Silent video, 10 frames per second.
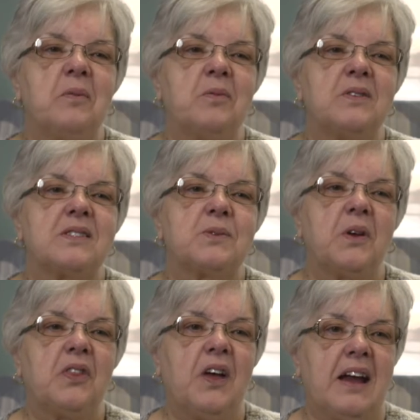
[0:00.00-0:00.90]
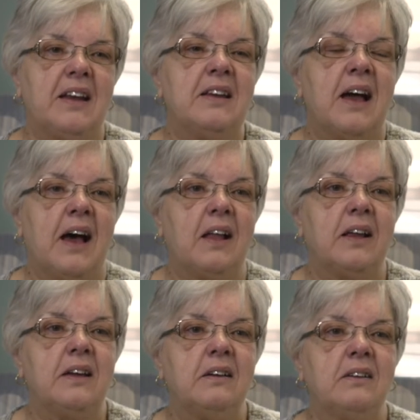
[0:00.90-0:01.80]
was with Heidi and
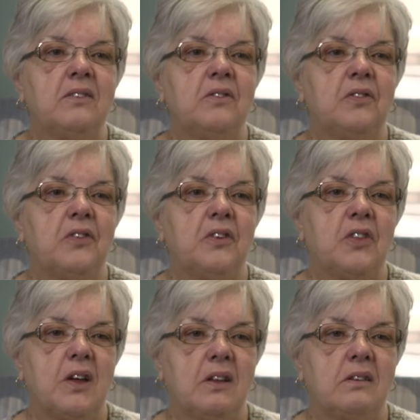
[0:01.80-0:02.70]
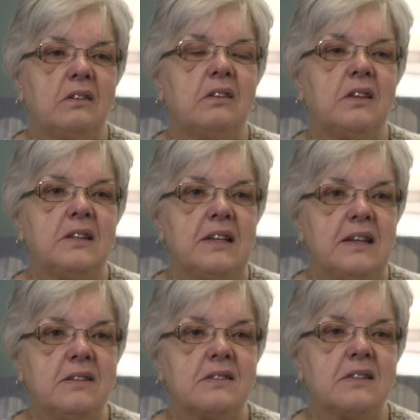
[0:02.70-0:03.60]
Holly for the, the knees